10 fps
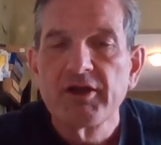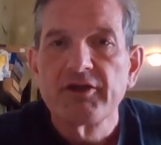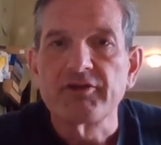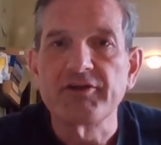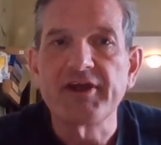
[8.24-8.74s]

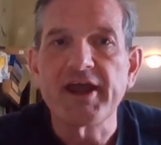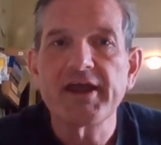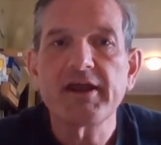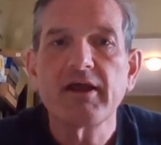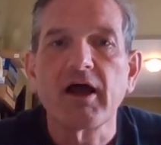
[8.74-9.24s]

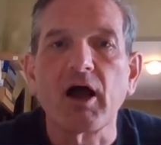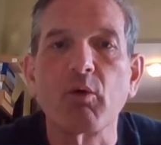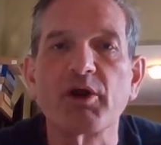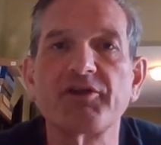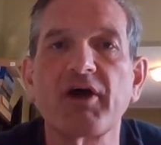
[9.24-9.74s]
Today, I
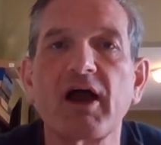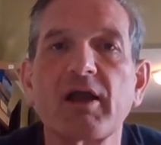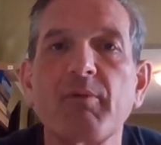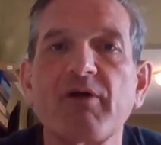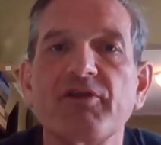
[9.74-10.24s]
want to
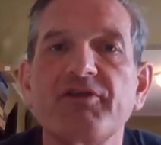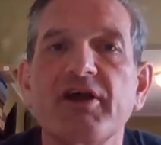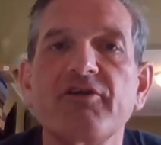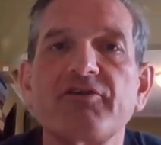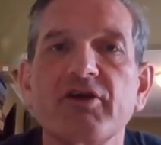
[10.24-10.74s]
talk about the
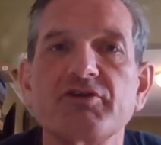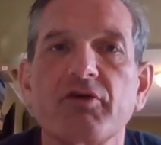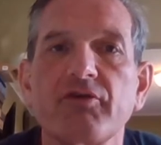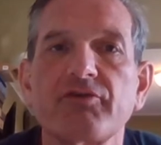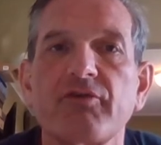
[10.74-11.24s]
10
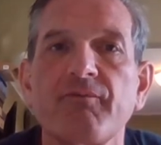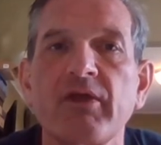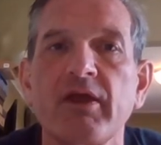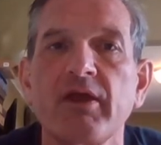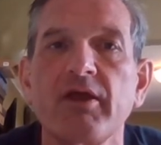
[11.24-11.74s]
essentials.
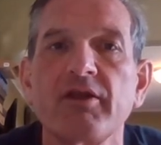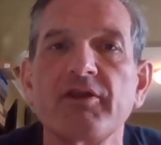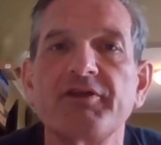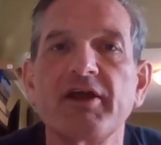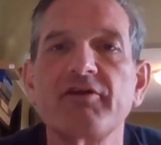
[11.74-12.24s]

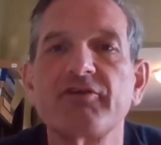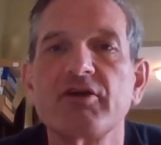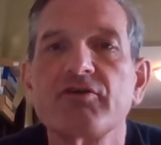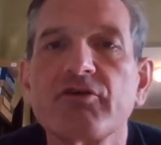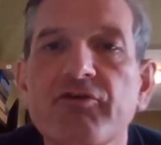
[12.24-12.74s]
The 10
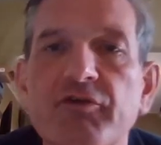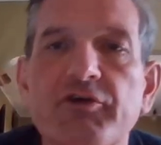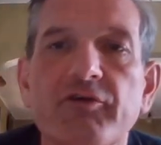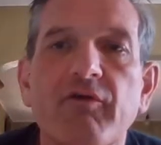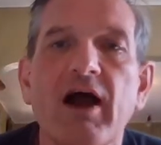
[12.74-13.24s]
essentials
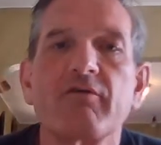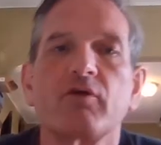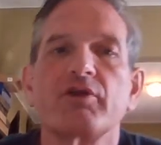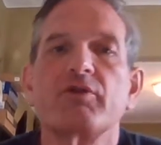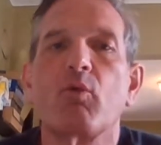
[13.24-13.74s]
for
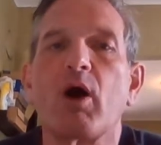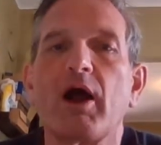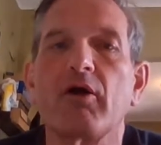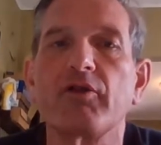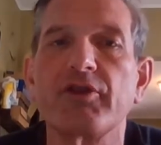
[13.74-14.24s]
survival in the
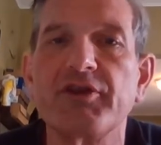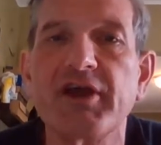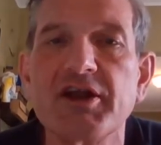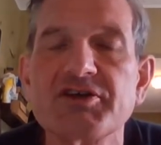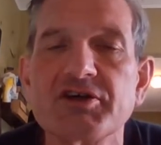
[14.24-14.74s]
wild. The
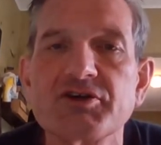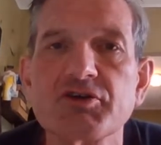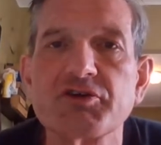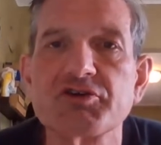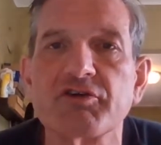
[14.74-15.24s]
10
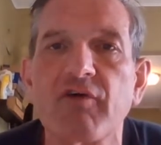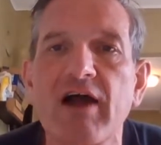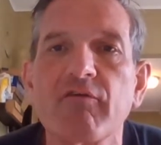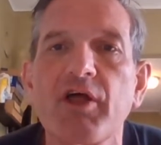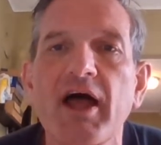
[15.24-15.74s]
essentials are
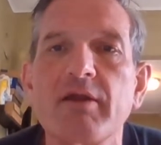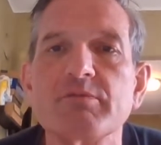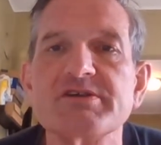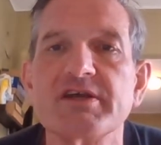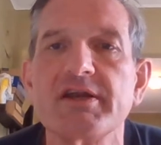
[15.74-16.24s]
survival
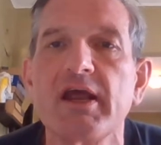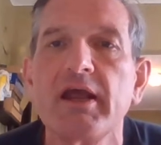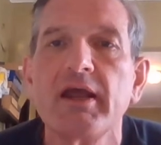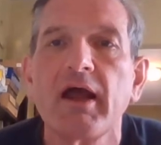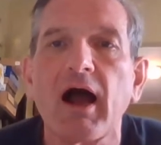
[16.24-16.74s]
items that
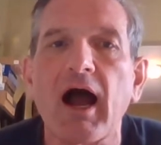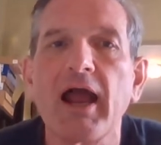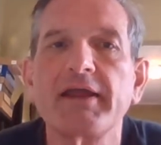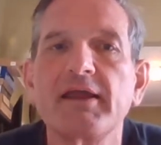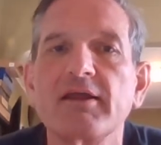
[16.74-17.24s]

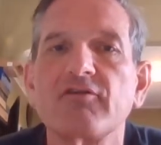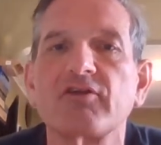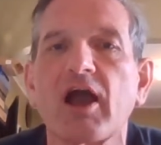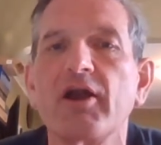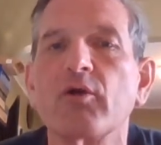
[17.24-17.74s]
hiking and
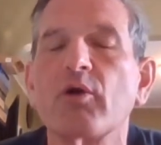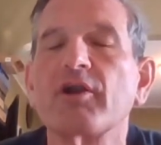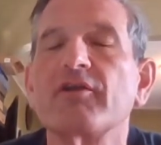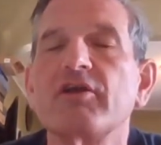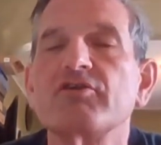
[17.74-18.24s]
scouting
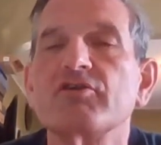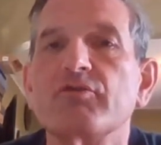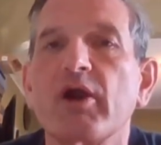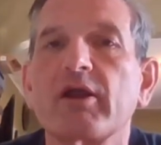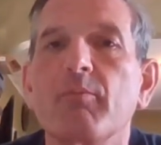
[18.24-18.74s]

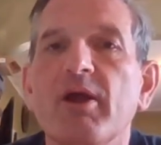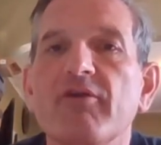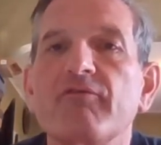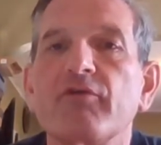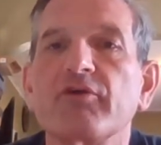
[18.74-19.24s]
organizations
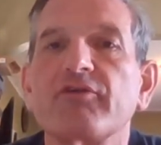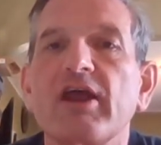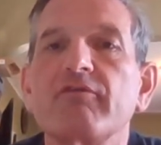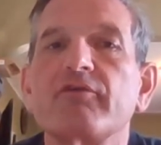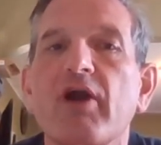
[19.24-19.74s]
recommend for
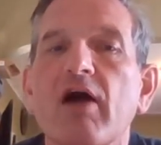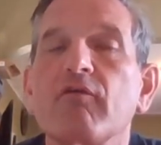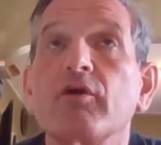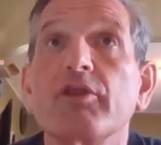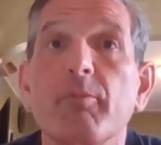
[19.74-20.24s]
safe
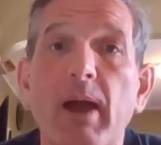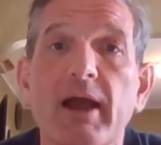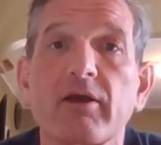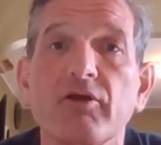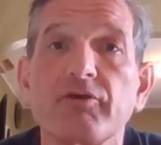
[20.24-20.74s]
travel in the
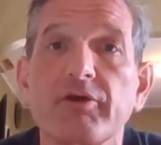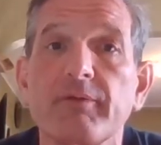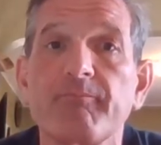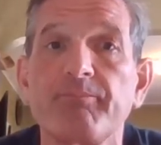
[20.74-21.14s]
backcountry.